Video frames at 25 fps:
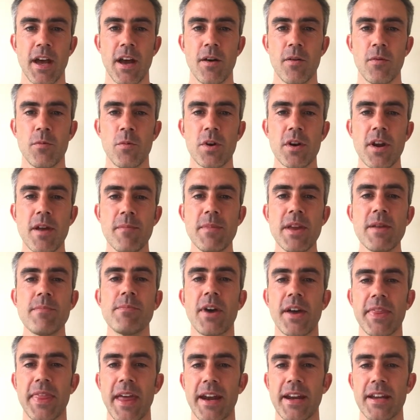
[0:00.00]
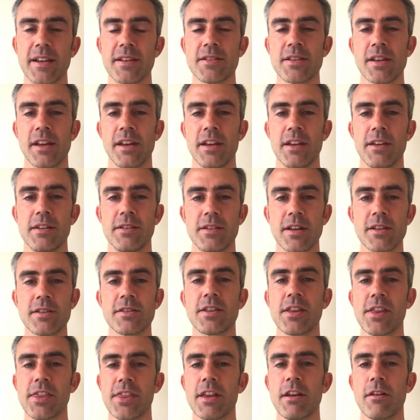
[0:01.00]
What I mean by that is, does
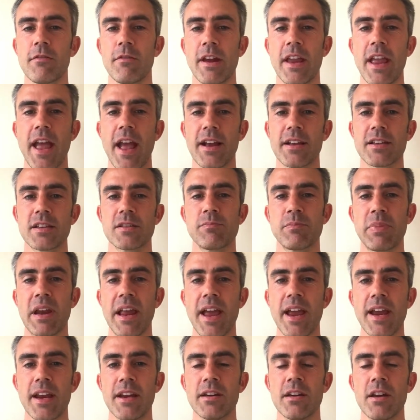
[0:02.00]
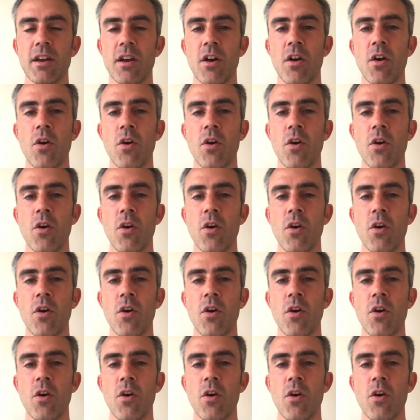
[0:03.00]
the theory explain